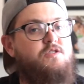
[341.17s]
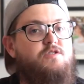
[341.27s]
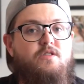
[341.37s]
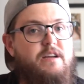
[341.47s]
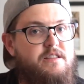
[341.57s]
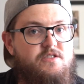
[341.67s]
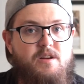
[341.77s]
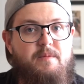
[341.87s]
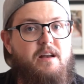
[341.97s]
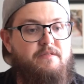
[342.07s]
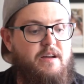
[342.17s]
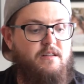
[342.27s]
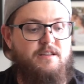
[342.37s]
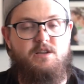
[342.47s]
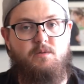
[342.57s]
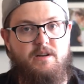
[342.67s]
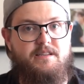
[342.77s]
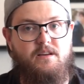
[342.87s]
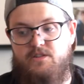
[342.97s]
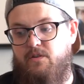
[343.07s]
Don't get the trim out of it unless you want to
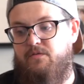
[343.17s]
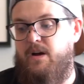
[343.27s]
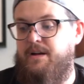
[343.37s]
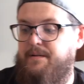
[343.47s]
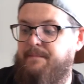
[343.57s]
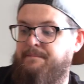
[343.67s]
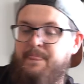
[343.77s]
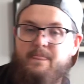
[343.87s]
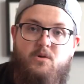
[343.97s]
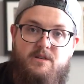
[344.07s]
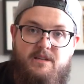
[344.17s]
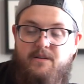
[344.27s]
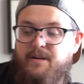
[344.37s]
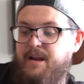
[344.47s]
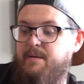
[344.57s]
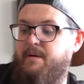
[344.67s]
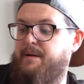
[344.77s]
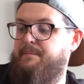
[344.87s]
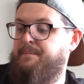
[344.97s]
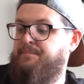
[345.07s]
sell it to a friend or sell it on
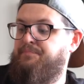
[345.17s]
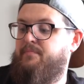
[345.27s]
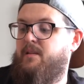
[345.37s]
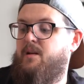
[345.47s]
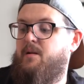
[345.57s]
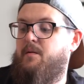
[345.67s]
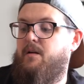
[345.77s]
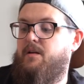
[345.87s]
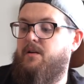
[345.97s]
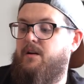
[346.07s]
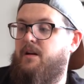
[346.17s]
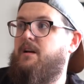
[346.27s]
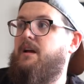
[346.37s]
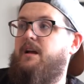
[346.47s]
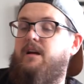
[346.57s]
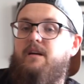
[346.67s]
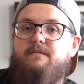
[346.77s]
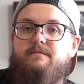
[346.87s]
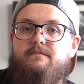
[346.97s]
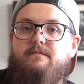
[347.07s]
eBay. You're
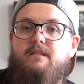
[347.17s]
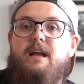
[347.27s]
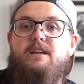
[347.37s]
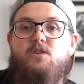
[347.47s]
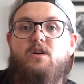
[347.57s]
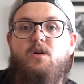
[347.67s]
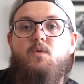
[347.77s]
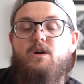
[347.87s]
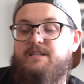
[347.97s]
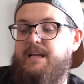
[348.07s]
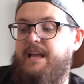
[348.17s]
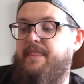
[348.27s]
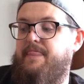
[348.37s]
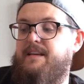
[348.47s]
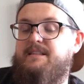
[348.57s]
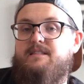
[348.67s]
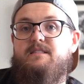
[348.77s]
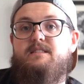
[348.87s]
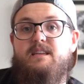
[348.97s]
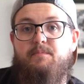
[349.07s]
going to want to get this
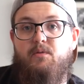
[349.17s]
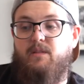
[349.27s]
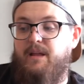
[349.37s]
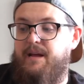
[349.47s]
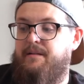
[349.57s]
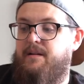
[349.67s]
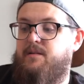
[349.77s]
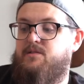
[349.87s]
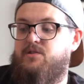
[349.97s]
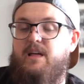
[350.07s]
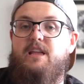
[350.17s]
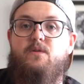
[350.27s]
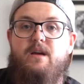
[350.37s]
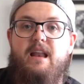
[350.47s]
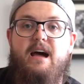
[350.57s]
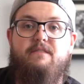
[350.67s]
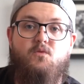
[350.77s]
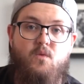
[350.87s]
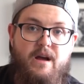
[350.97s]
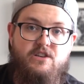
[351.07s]
separately so that you can have
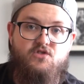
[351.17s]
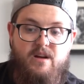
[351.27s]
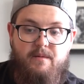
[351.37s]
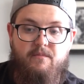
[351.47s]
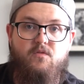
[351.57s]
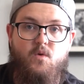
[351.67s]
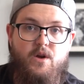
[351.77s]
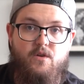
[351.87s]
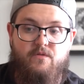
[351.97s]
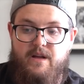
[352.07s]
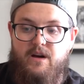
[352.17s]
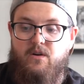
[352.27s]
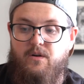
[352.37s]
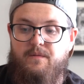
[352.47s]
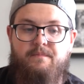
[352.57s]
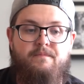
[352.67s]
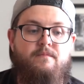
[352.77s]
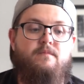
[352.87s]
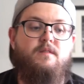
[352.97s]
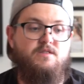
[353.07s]
the right trim for your vehicle.
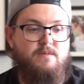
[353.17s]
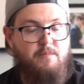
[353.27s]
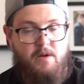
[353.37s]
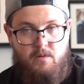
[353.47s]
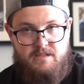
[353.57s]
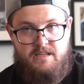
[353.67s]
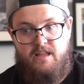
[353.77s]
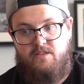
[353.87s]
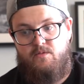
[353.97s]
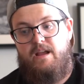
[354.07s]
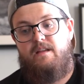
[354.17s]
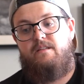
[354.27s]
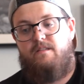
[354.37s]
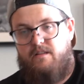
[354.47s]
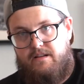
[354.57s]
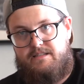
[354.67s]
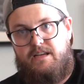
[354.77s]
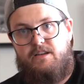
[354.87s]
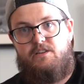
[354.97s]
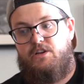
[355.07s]
Because remember, you want Sync 3, not
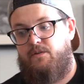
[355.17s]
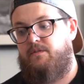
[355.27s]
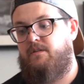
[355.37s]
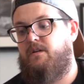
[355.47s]
Sync 2.